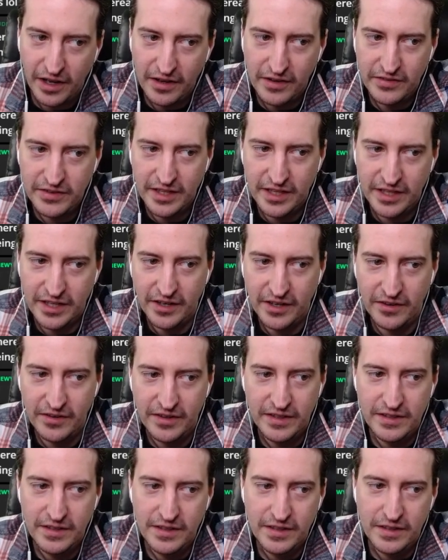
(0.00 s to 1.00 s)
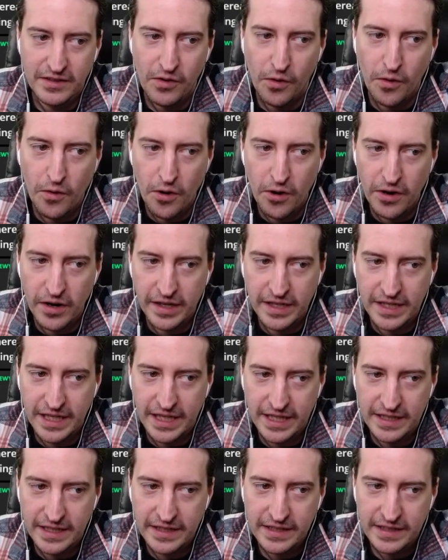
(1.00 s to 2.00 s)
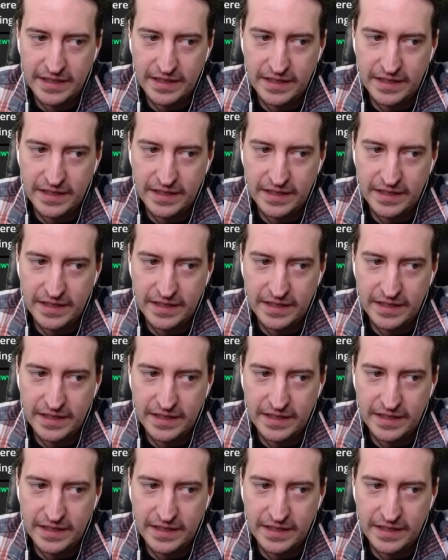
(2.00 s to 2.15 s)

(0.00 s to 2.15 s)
you know, Oregon.